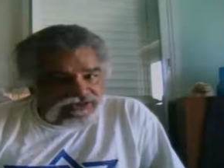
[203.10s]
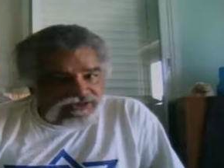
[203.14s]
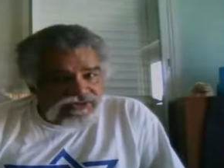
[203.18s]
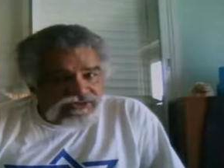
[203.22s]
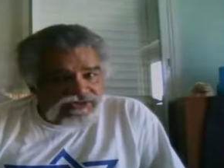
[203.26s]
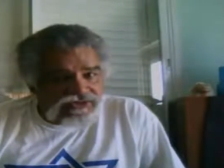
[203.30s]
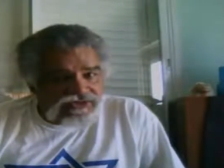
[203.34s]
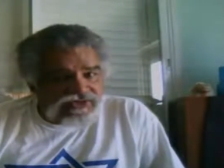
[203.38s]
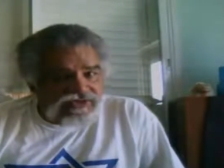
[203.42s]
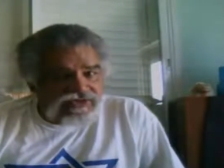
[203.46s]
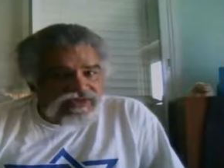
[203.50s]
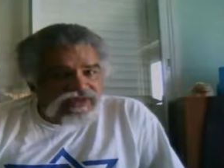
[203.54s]
when
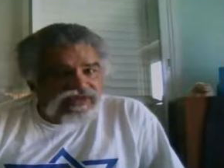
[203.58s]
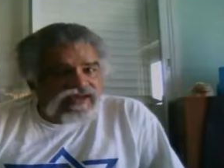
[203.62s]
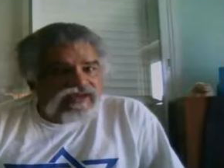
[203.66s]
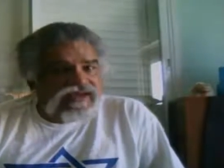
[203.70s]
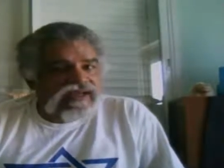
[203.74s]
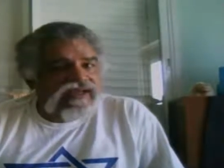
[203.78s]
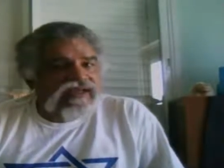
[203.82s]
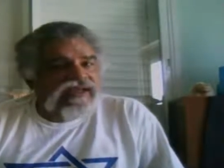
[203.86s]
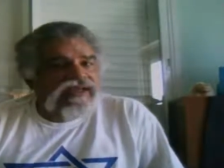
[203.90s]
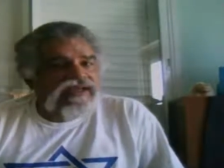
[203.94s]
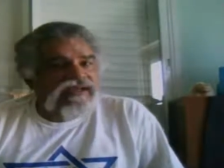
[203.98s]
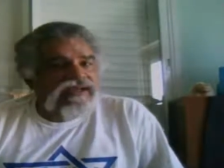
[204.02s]
it's a
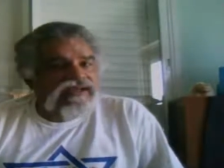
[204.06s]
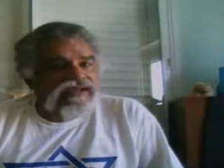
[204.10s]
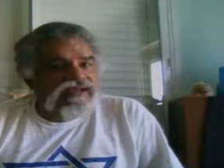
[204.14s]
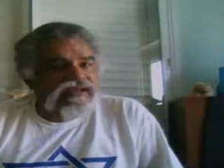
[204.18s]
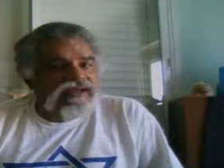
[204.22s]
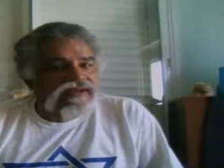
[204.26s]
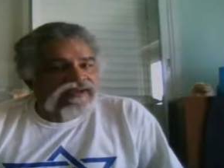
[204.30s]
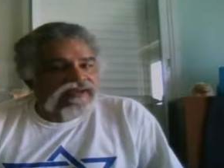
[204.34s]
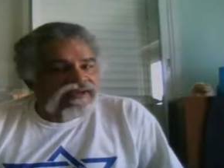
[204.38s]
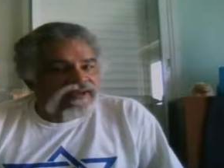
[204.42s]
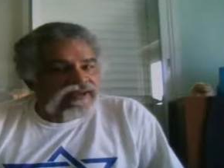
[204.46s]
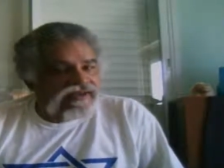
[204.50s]
Jew
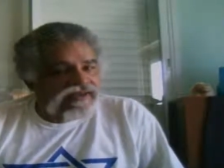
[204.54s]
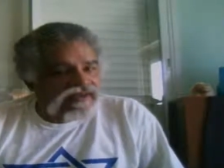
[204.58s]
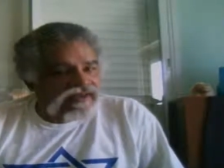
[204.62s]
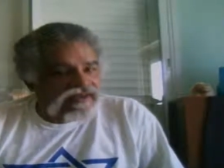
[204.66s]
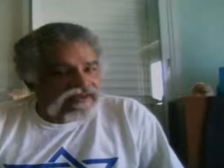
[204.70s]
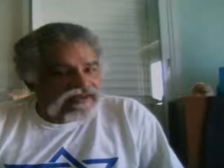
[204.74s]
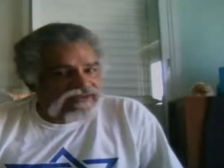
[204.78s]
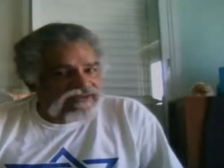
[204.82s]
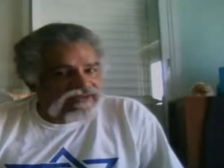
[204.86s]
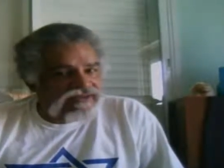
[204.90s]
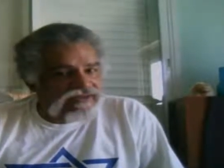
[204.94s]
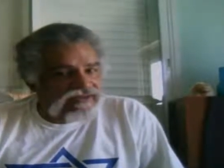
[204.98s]
and
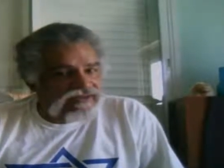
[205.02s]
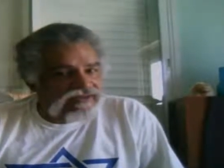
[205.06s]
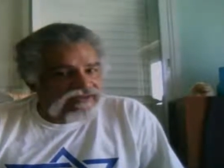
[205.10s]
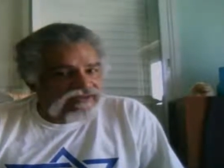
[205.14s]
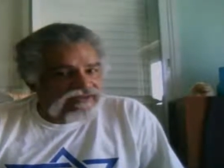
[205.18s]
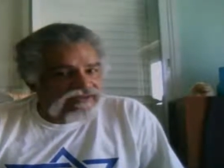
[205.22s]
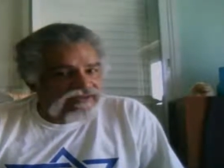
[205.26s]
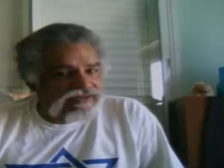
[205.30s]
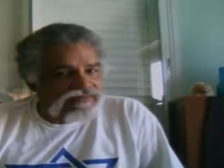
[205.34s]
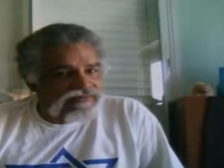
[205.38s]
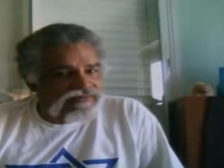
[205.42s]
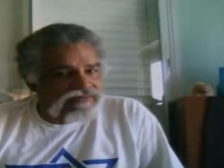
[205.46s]
a
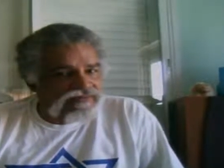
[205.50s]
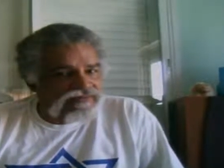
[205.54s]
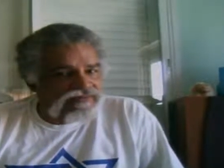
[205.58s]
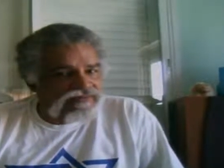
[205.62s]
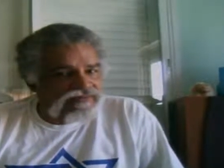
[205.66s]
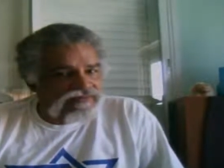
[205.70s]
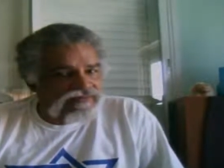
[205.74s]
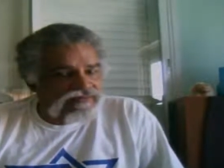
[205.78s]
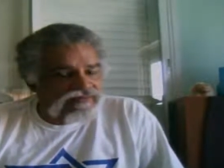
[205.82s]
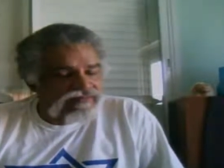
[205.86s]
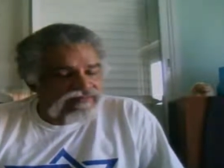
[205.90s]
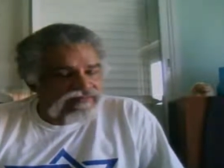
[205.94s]

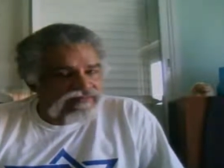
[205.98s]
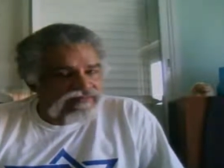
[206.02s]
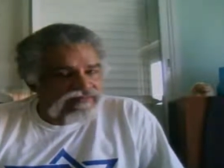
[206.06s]
non-Jew,